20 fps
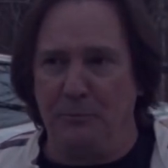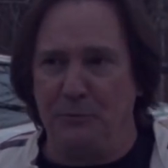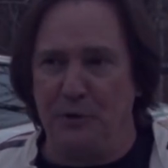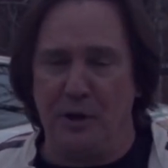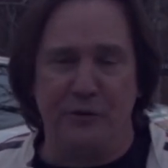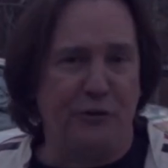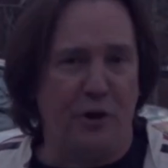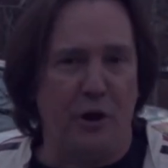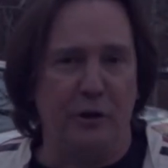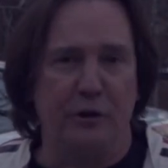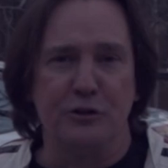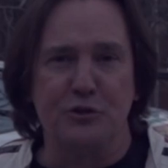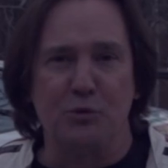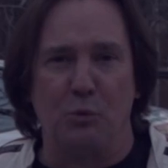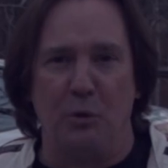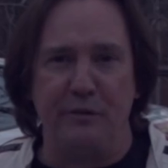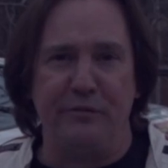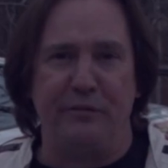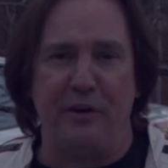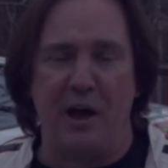It's
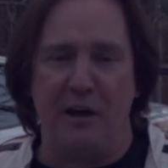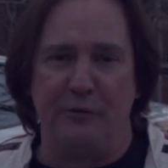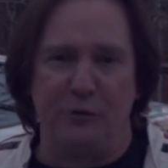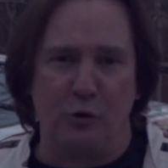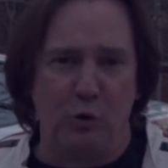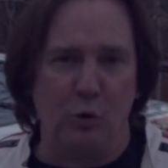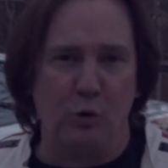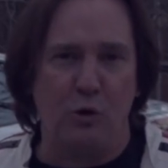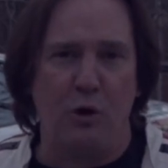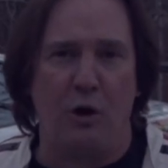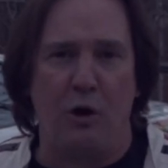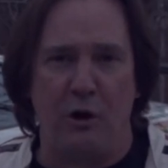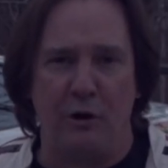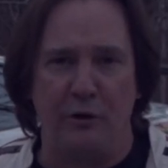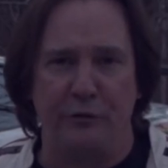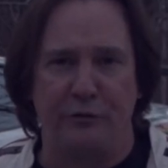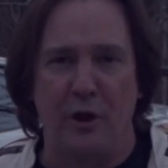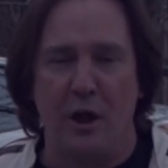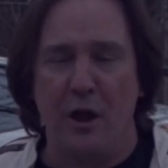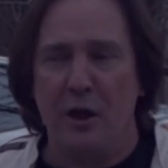125 cool
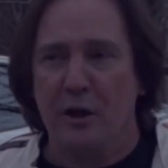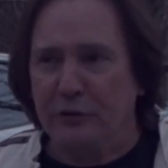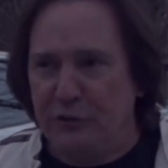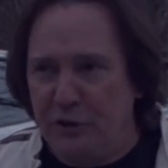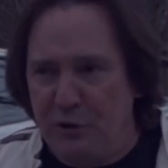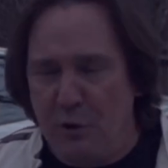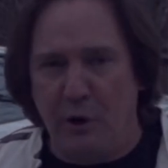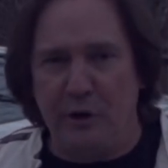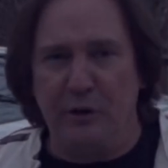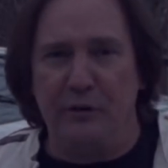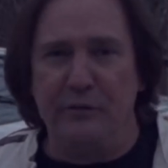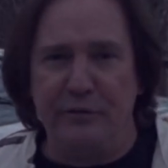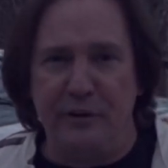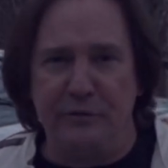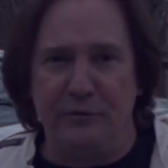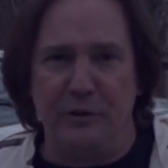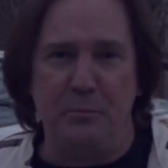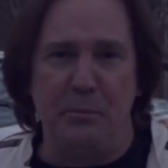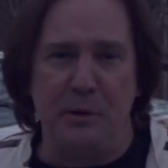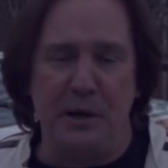cars,
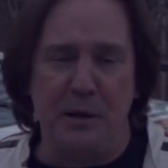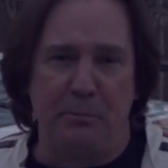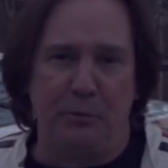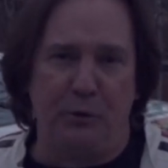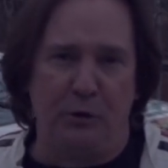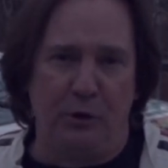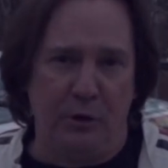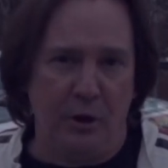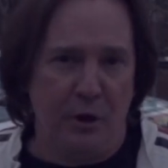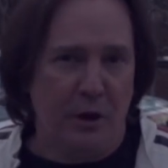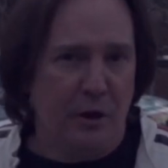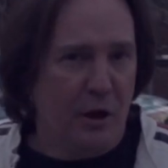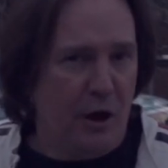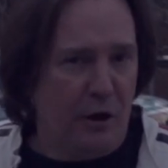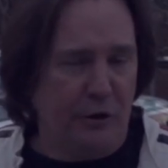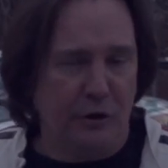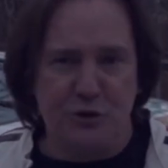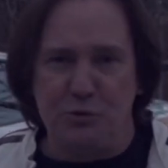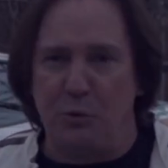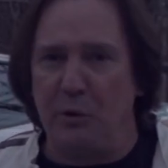250 people,
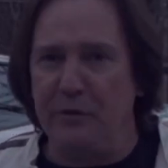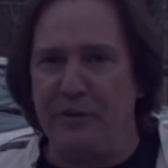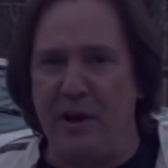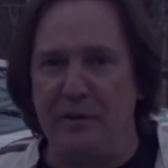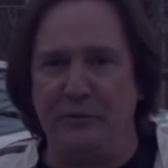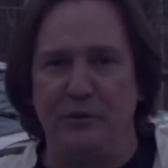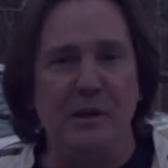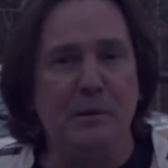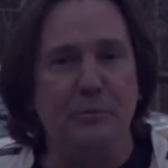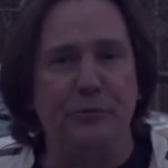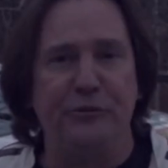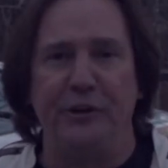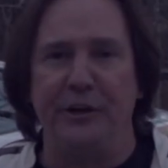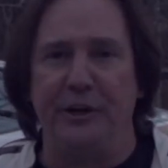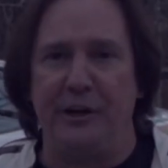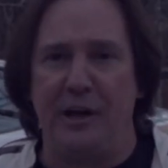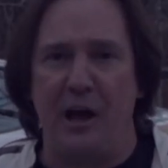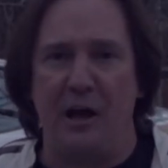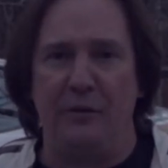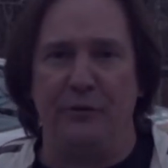125 teams
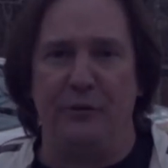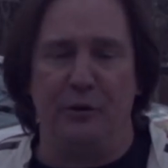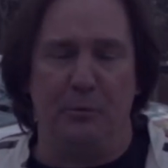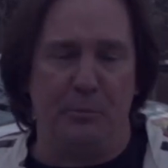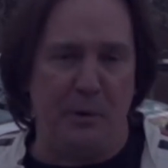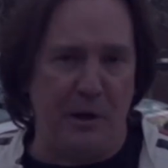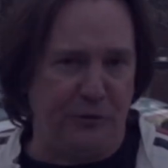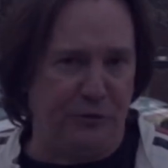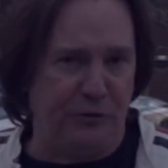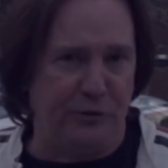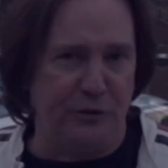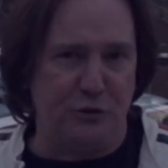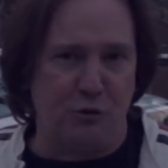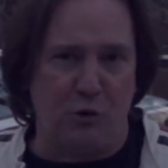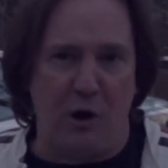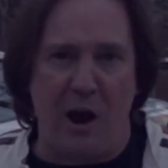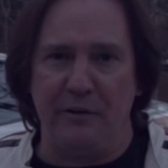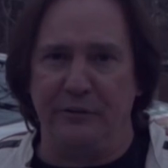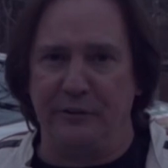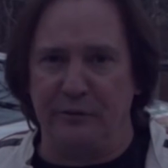getting out there, basically
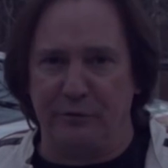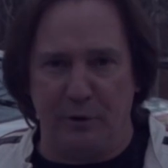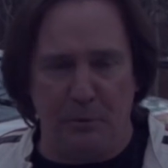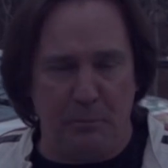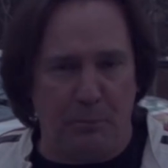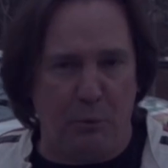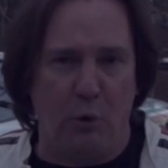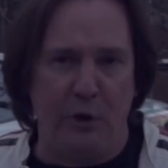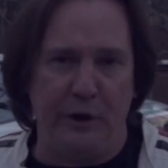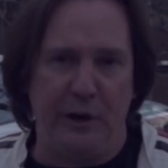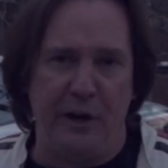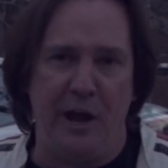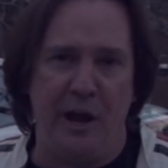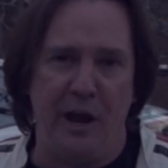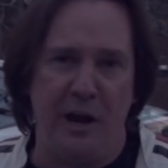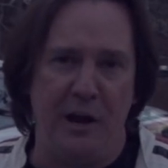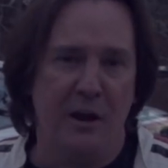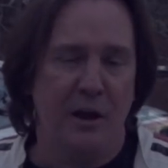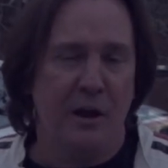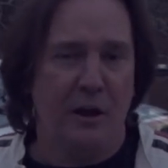driving from point
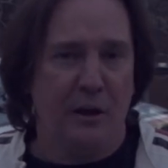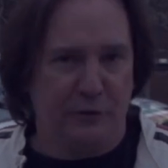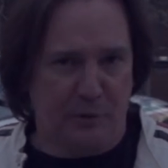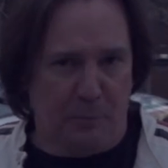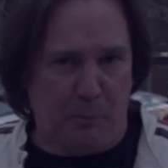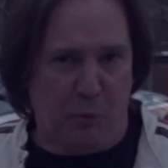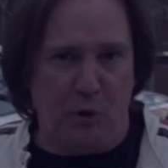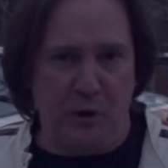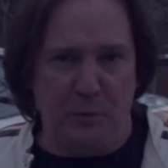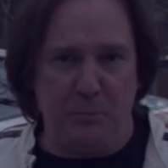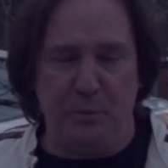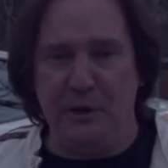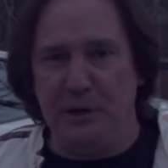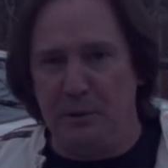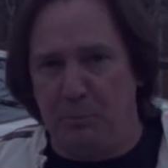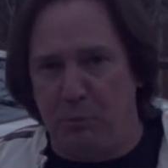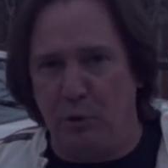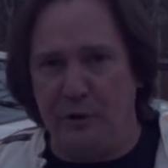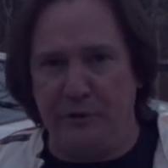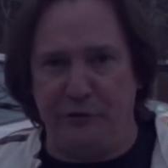A to point B
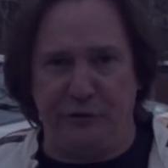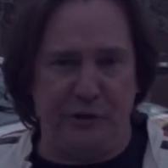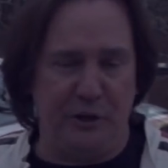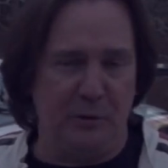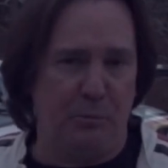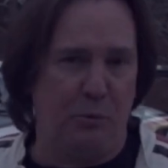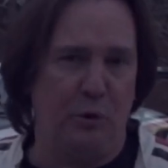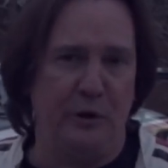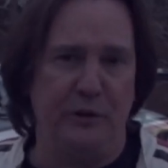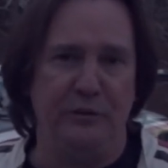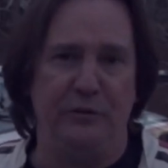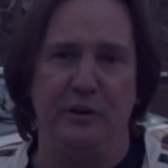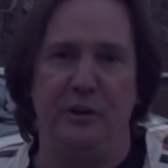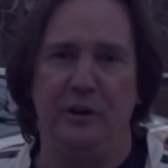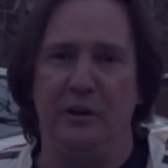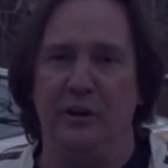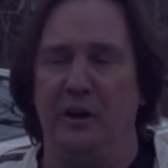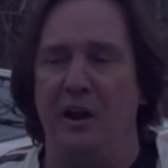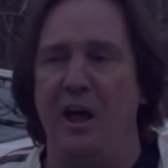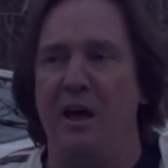to point C to point
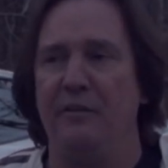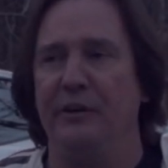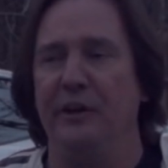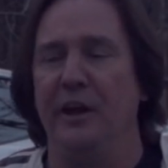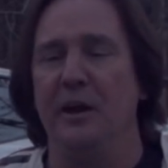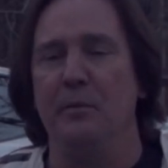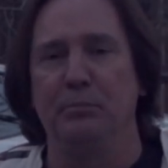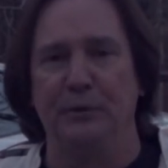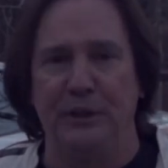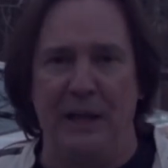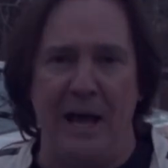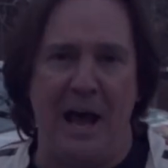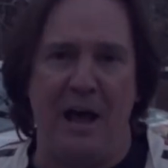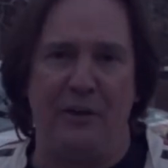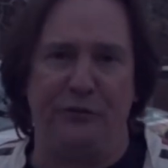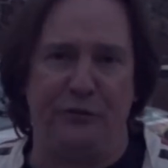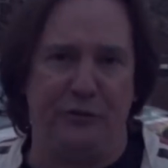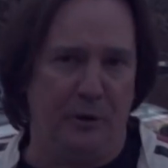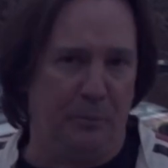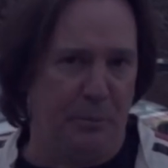D and having a
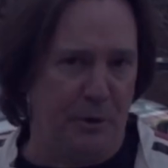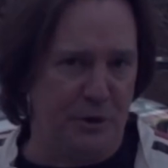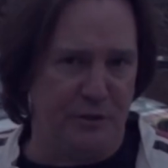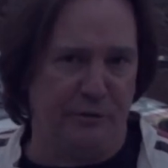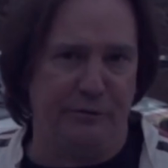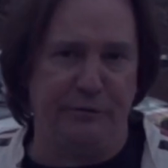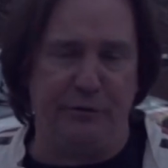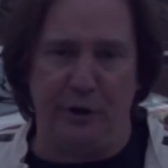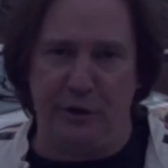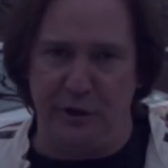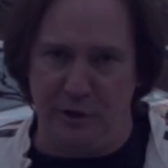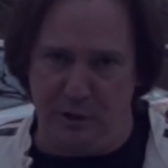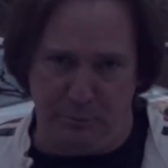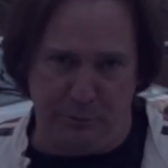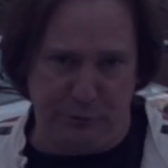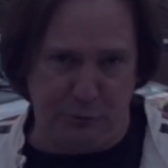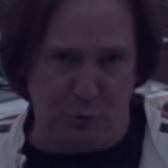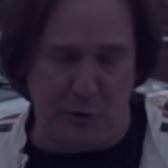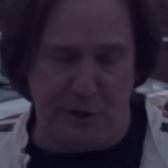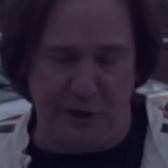blast and a bunch of fun in
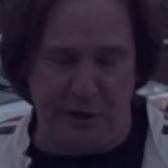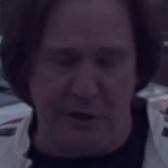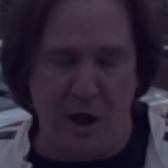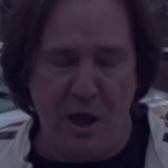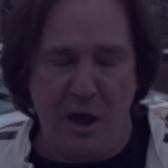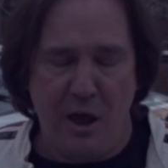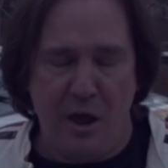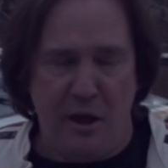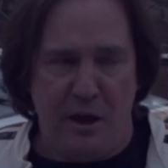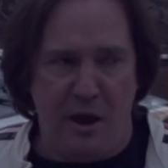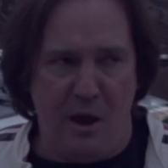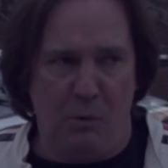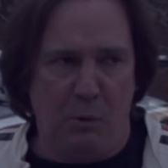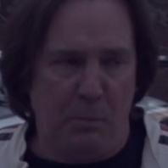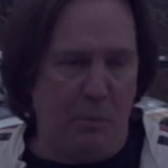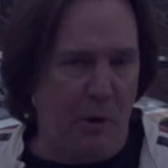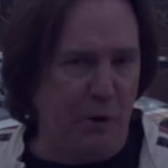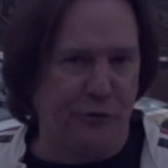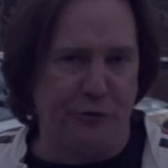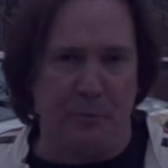between. And we'll
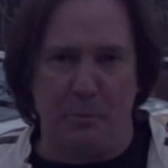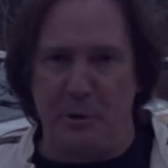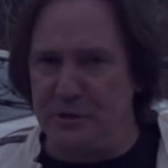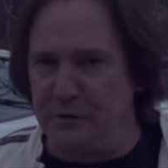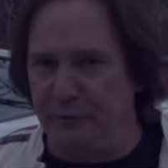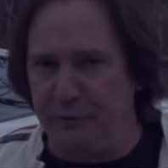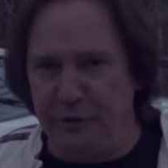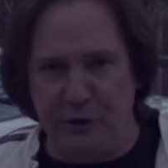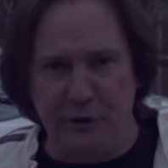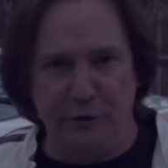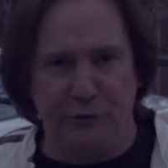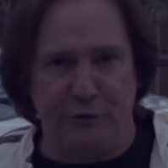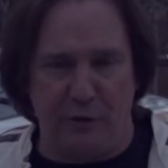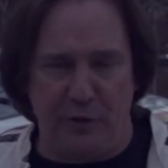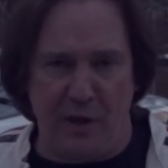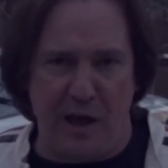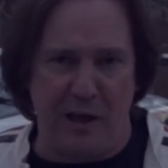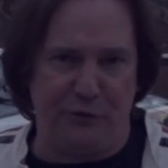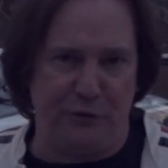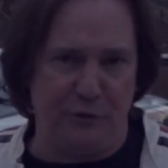post a bunch of videos on
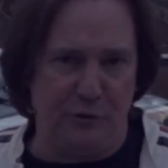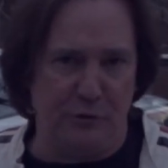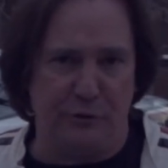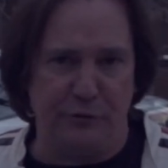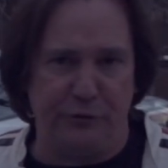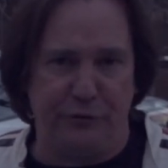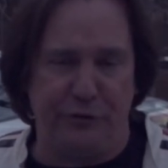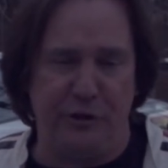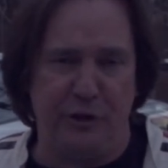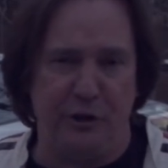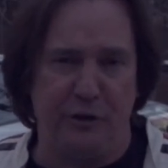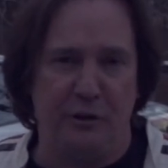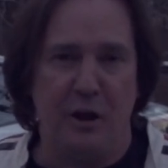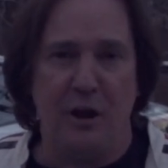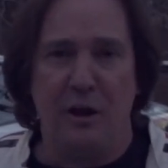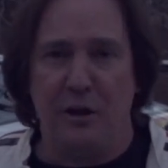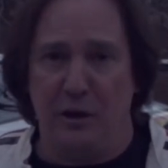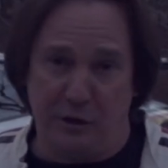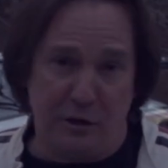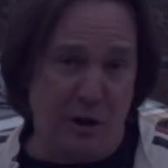that so you can see it,
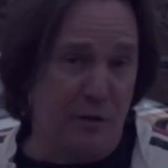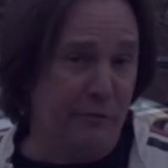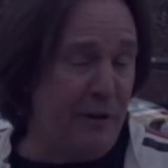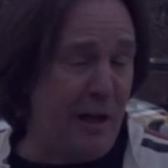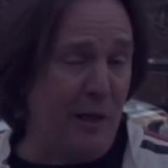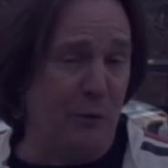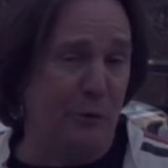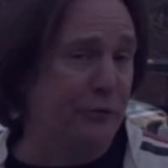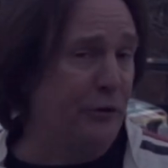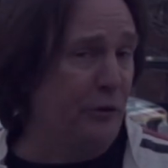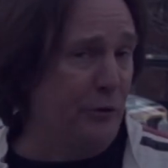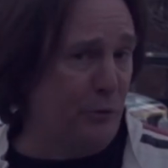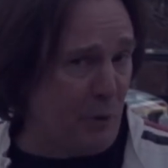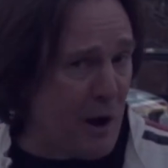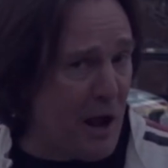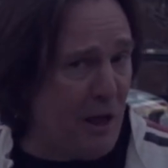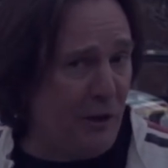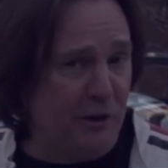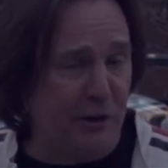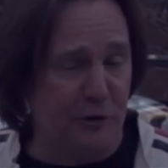and come follow us on the
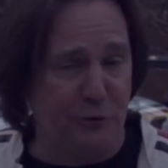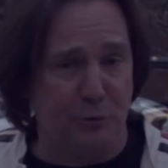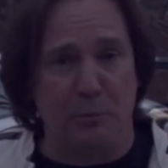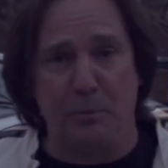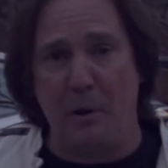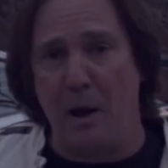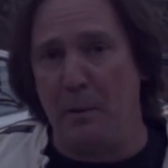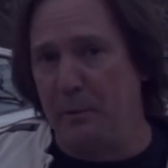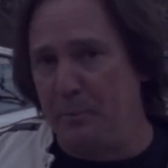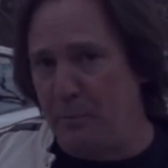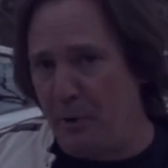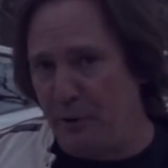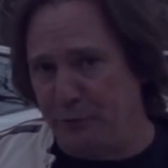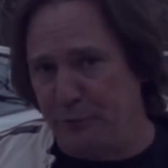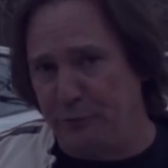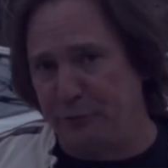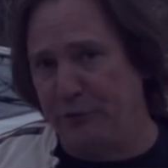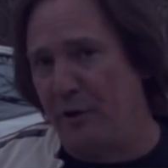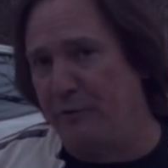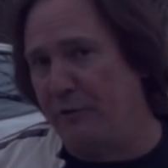rally because we'll probably post
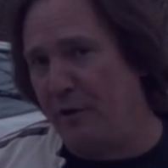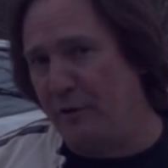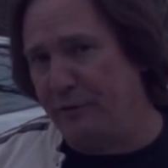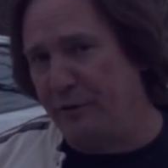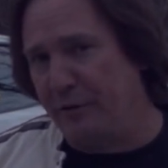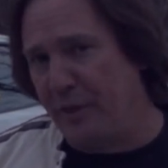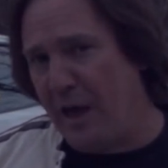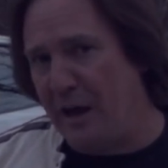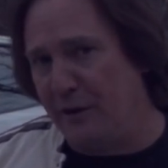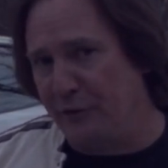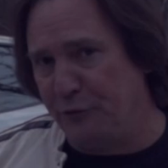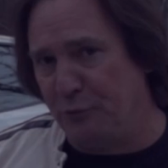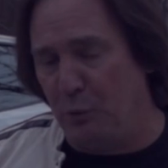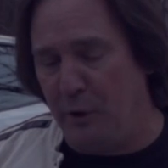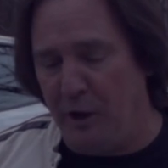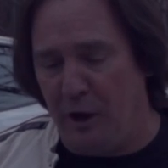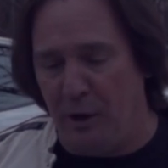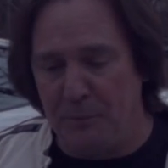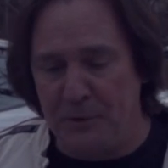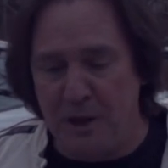some stuff off of that as
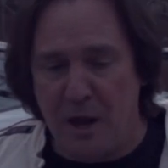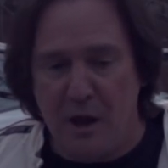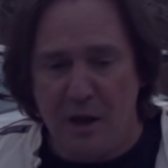well.